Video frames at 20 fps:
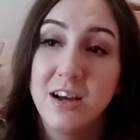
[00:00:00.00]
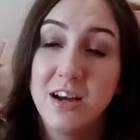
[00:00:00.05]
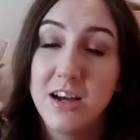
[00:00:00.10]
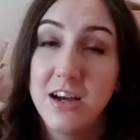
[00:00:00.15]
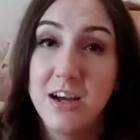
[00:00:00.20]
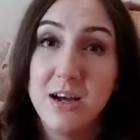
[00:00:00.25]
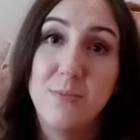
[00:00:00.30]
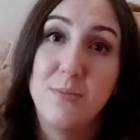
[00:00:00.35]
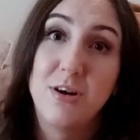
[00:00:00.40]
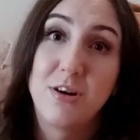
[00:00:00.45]

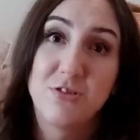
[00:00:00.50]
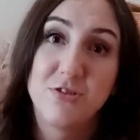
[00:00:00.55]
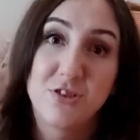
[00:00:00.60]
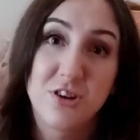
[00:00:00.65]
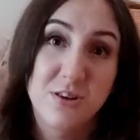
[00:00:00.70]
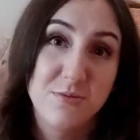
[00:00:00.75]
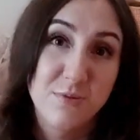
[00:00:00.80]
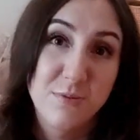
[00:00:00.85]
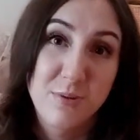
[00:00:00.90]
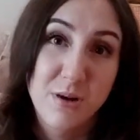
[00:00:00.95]
I'll
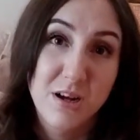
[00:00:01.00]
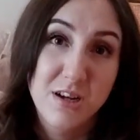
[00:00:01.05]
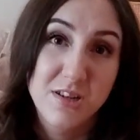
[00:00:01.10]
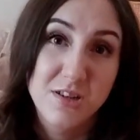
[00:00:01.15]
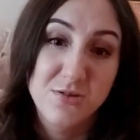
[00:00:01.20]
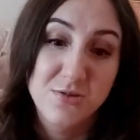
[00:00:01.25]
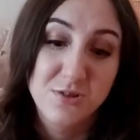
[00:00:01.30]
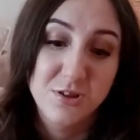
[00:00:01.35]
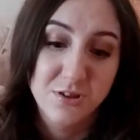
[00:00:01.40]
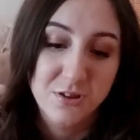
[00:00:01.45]
try and reply
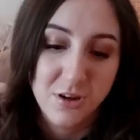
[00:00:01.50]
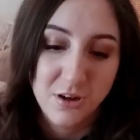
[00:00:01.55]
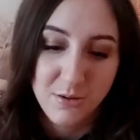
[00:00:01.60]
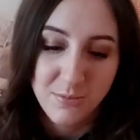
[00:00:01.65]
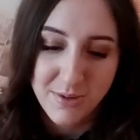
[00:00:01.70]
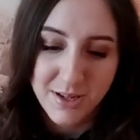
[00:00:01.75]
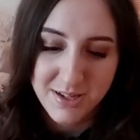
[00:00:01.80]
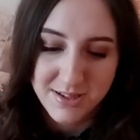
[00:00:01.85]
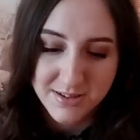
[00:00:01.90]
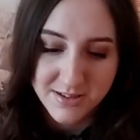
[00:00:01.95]
to all your
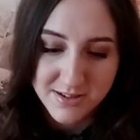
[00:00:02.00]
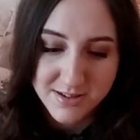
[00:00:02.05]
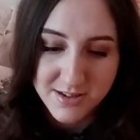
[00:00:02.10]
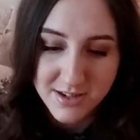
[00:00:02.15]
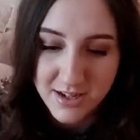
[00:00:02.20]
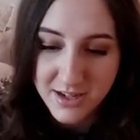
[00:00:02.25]
comments.